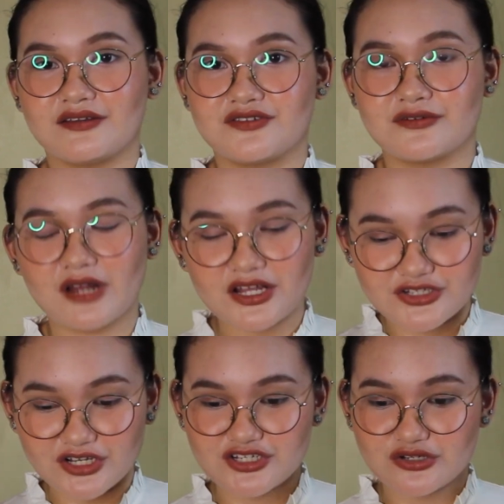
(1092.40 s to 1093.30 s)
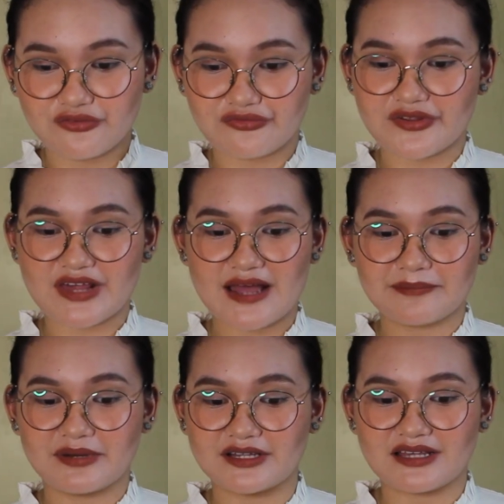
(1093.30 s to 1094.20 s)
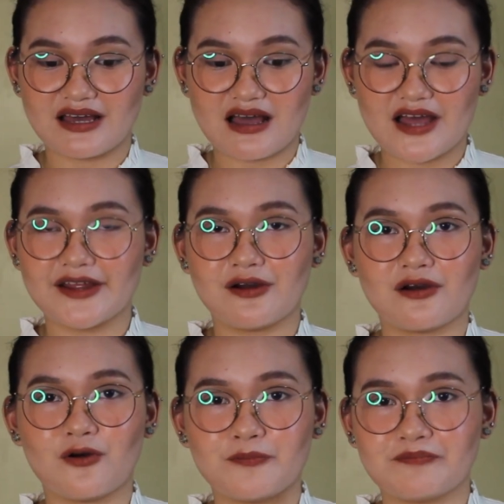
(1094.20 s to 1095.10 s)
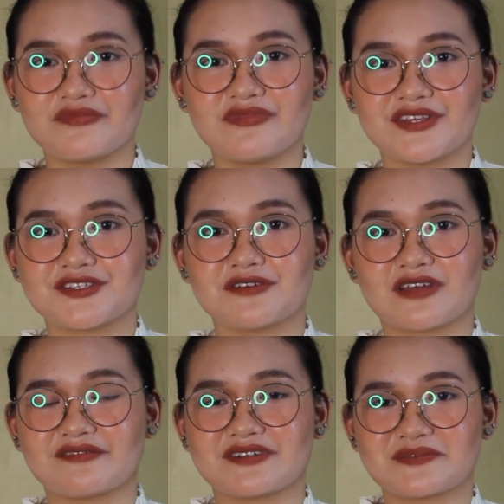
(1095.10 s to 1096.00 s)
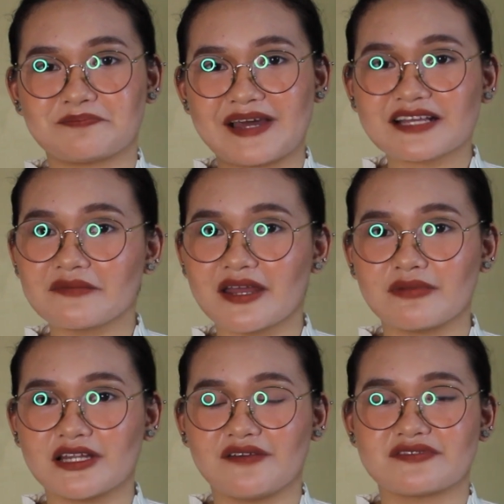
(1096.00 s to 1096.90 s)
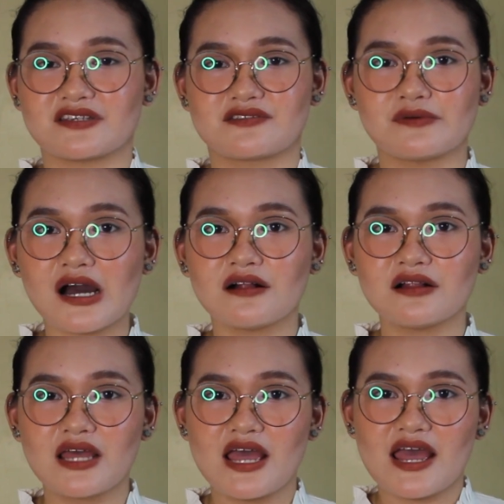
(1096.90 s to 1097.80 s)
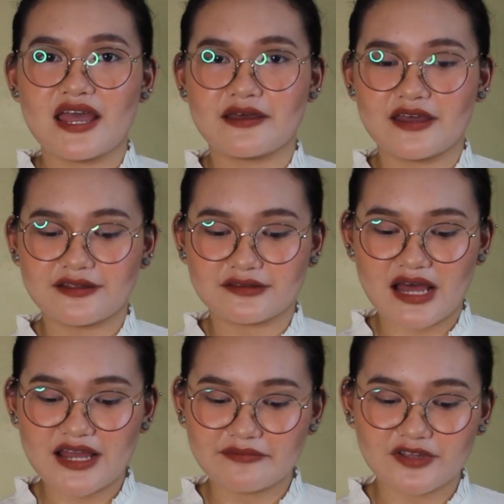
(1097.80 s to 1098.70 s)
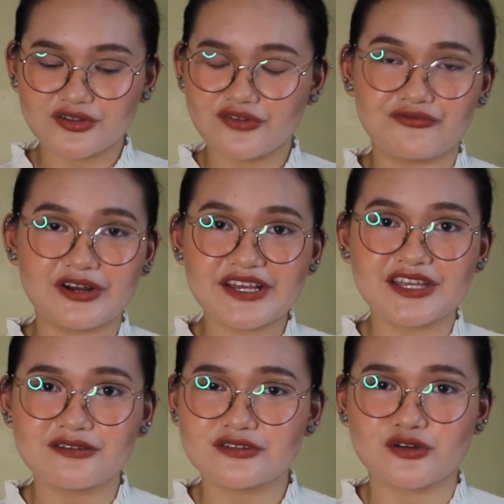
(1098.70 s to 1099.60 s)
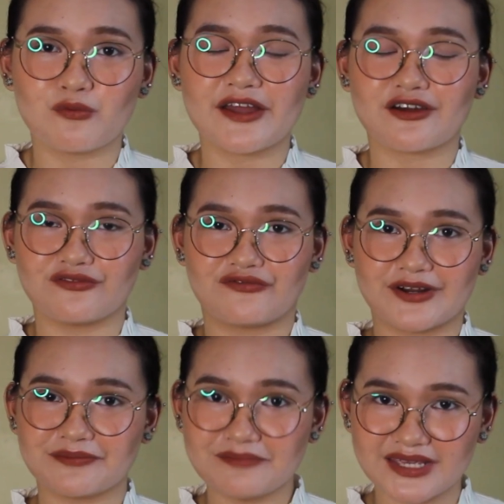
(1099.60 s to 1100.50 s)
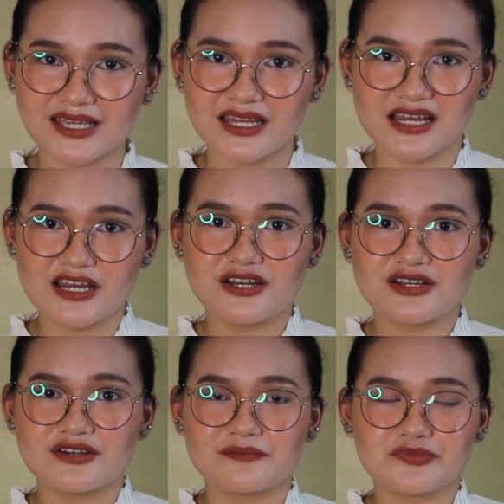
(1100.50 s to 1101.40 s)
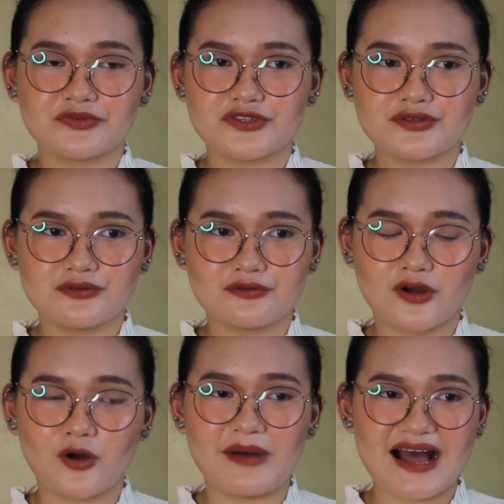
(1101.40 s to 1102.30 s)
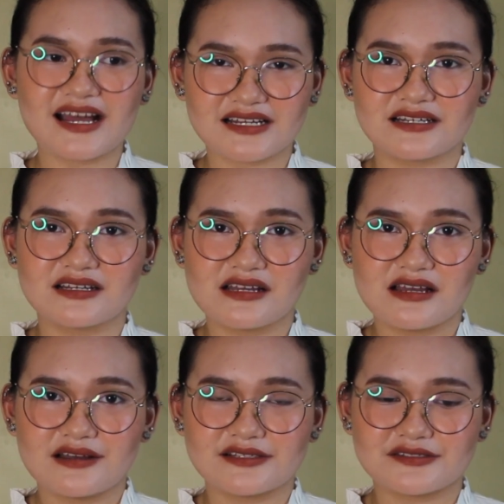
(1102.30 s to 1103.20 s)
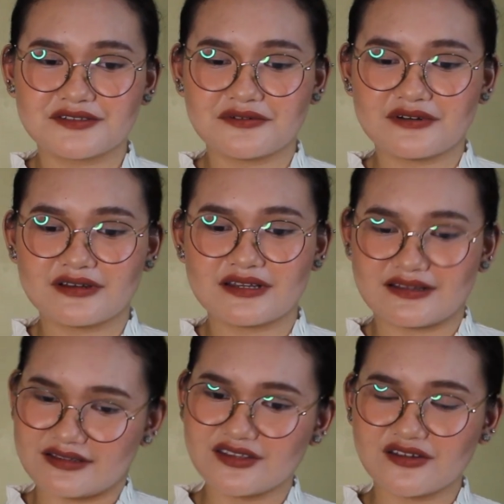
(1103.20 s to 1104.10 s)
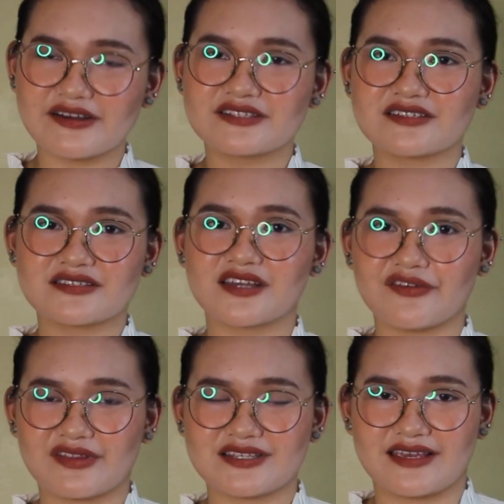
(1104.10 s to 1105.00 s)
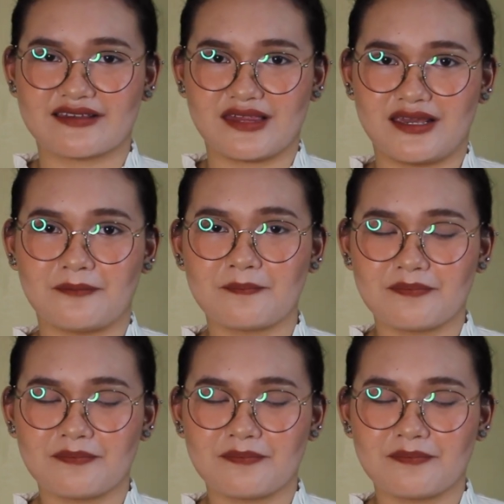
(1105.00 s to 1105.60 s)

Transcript: do not judge you for that, but I hope that you can respect my beliefs as well. And I am not converting you, so why convert me to go back? So, it's just a give and take thing.